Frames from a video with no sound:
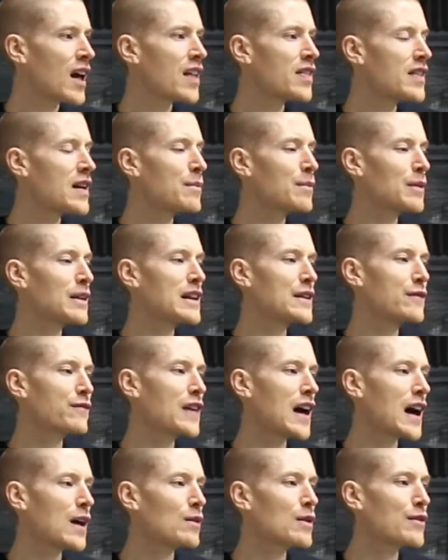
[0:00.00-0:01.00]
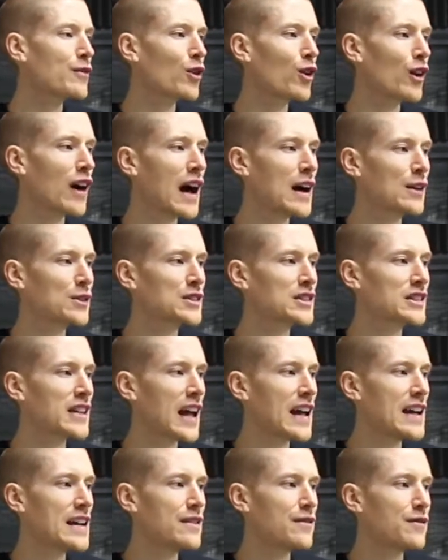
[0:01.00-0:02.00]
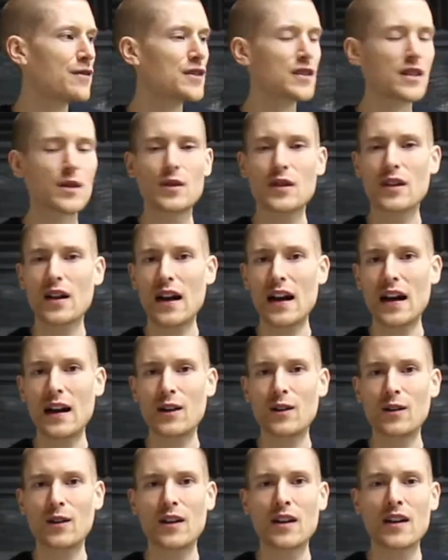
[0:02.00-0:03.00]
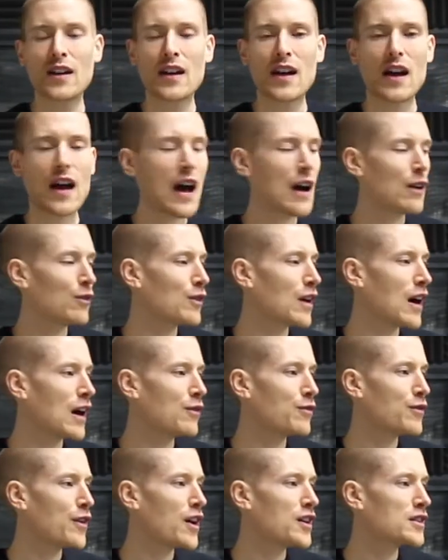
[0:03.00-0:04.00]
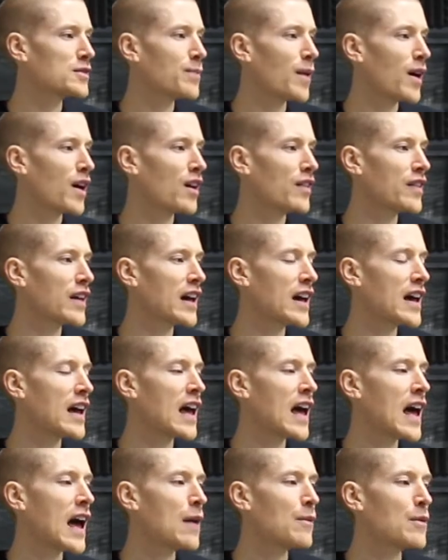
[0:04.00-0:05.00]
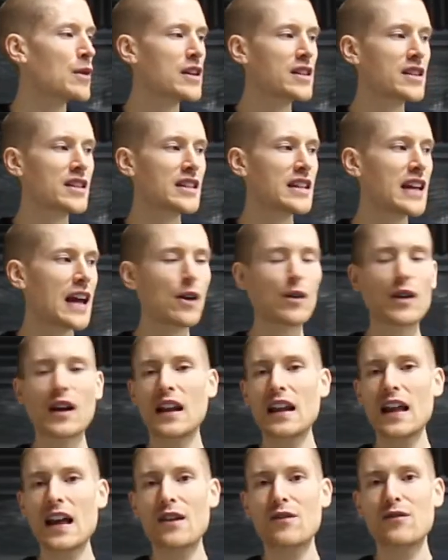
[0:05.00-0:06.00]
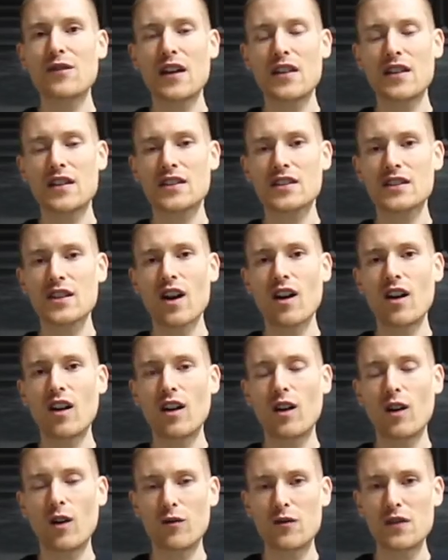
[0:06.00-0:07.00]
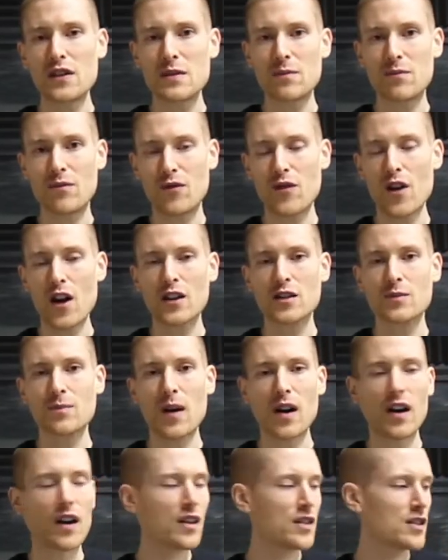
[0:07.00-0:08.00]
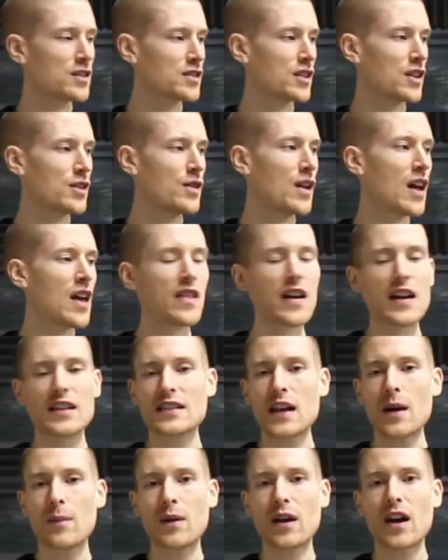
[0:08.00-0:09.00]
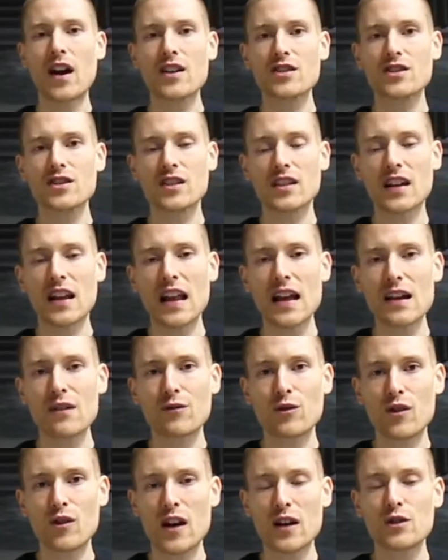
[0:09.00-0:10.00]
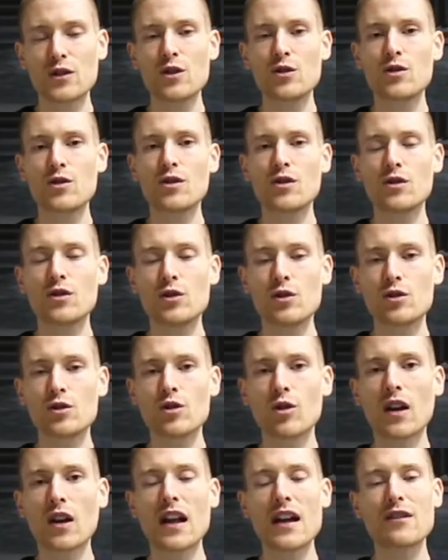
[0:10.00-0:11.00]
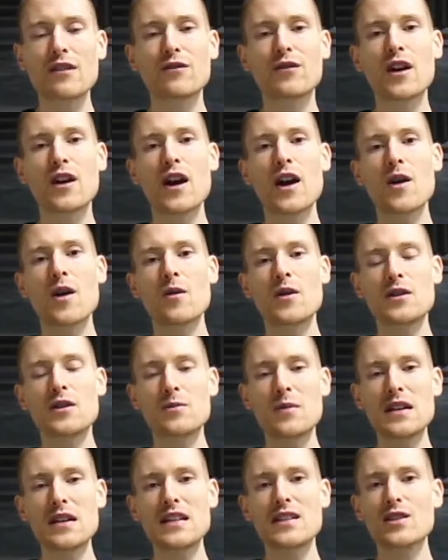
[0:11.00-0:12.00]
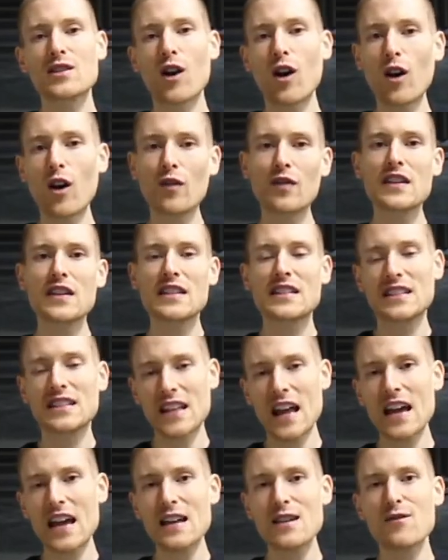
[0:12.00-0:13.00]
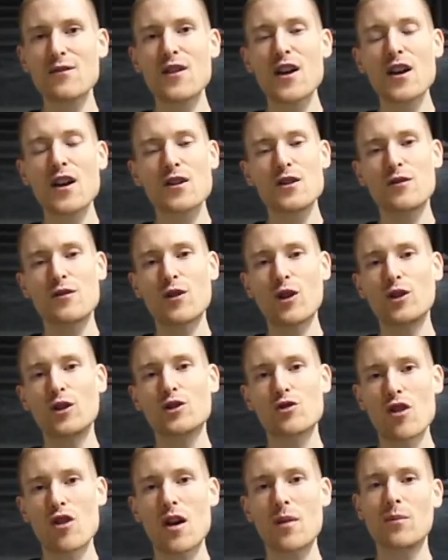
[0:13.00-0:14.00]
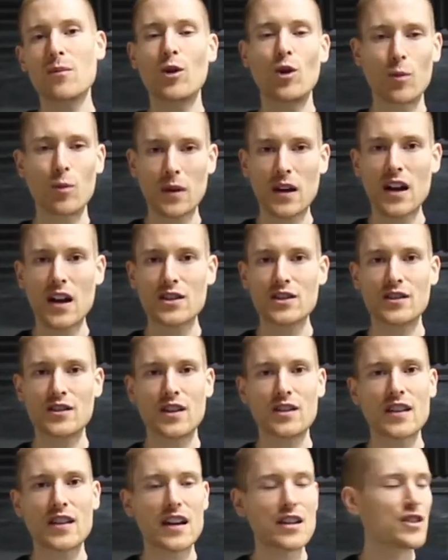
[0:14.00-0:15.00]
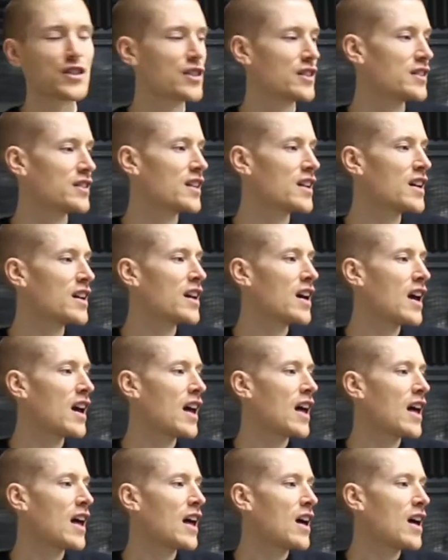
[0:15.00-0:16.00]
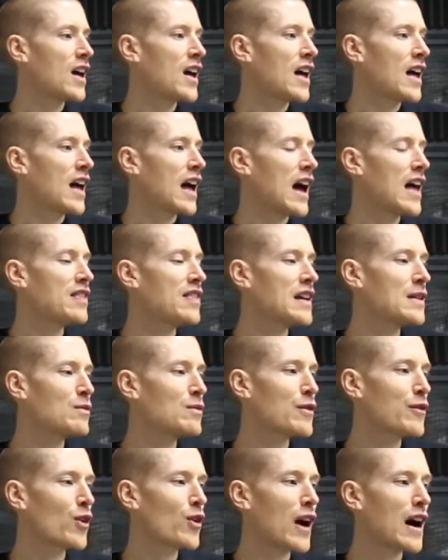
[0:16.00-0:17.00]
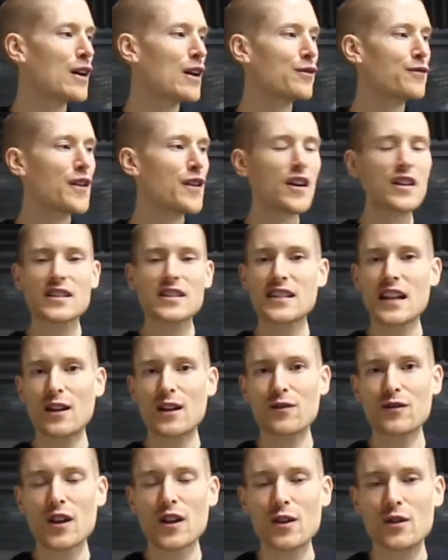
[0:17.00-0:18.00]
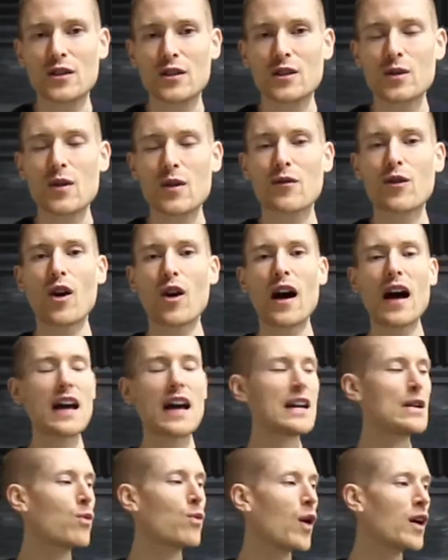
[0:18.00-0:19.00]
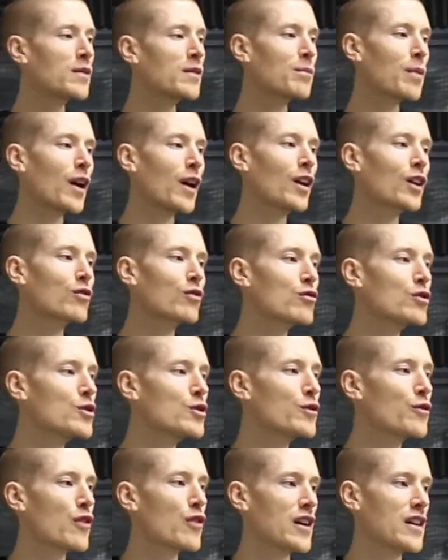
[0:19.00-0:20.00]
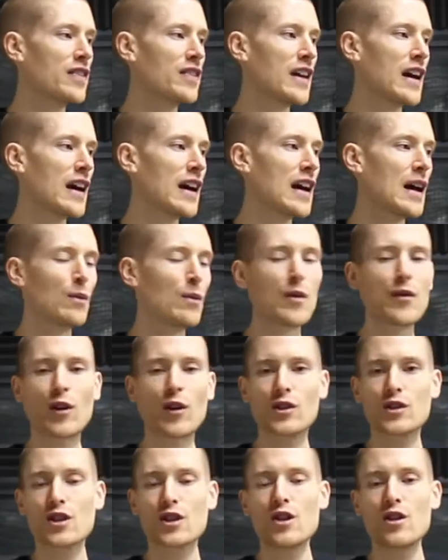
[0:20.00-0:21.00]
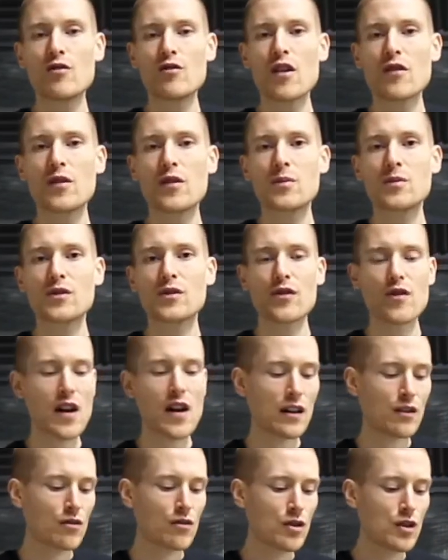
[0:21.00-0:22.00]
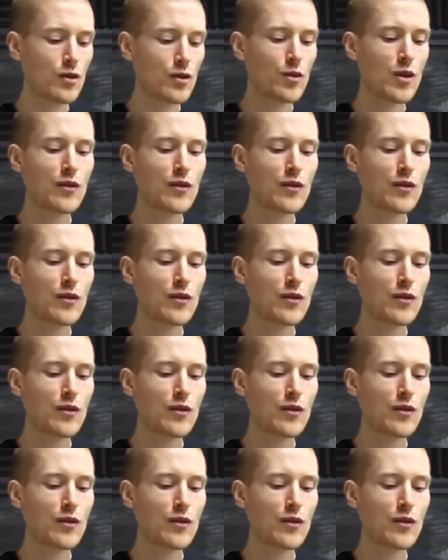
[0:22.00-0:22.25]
Then beneath that we've got our stave. So we've got our first bar there, and we can see our clef at the start of the first bar. So that's our percussion clef or our neutral clef, which means on this stave you've got drum or percussion notation. And then we've got our first set of notes. So we've got a 1 bar groove written there, and we've got 2 rhythms for our groove.